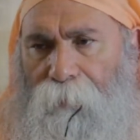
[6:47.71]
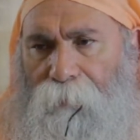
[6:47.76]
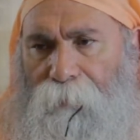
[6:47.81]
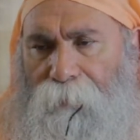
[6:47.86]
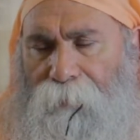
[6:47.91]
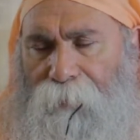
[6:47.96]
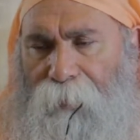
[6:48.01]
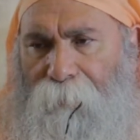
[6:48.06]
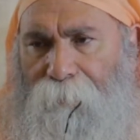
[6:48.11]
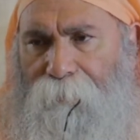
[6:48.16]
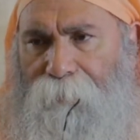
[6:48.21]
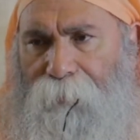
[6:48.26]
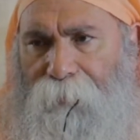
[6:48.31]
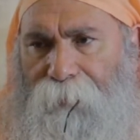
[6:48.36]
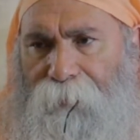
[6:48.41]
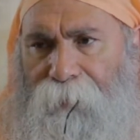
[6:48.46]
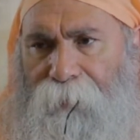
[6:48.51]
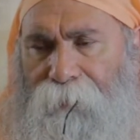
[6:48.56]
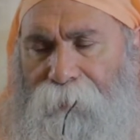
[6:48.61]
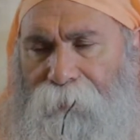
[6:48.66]

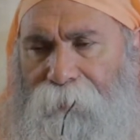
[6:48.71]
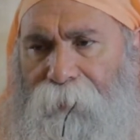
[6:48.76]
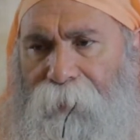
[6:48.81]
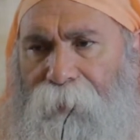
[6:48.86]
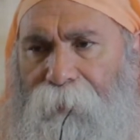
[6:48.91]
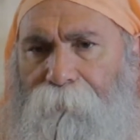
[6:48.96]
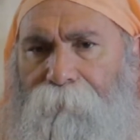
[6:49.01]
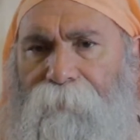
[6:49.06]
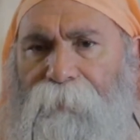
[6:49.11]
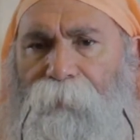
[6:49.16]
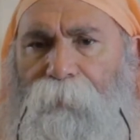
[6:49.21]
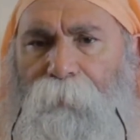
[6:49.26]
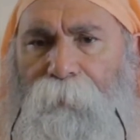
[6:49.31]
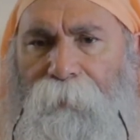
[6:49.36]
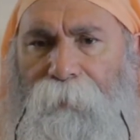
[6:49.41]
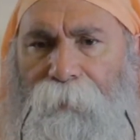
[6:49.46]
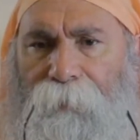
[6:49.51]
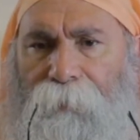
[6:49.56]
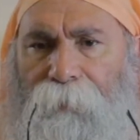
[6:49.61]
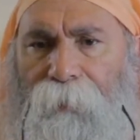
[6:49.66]
Something there is there
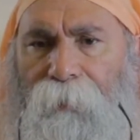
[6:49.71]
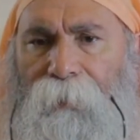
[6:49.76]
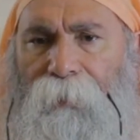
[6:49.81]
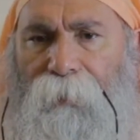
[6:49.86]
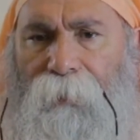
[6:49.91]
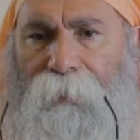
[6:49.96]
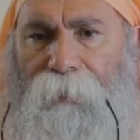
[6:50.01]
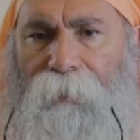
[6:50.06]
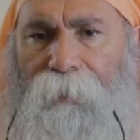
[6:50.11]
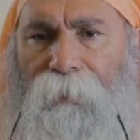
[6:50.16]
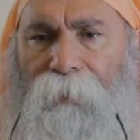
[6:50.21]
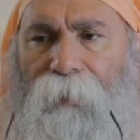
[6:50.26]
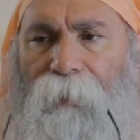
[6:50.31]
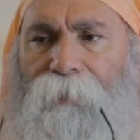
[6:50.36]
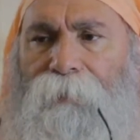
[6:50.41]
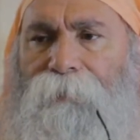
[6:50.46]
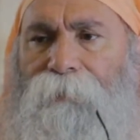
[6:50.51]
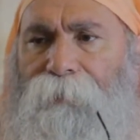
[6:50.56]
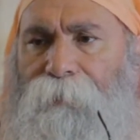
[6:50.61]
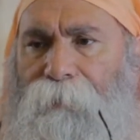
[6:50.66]
between he
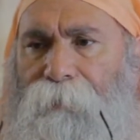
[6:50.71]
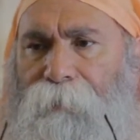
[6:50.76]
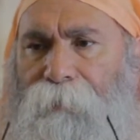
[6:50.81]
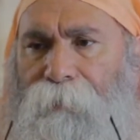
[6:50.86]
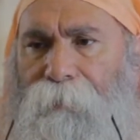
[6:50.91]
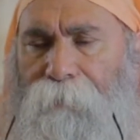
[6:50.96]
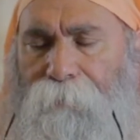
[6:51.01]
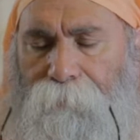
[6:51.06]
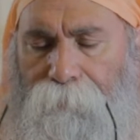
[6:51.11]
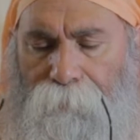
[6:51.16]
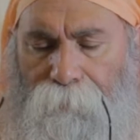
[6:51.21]
and truth.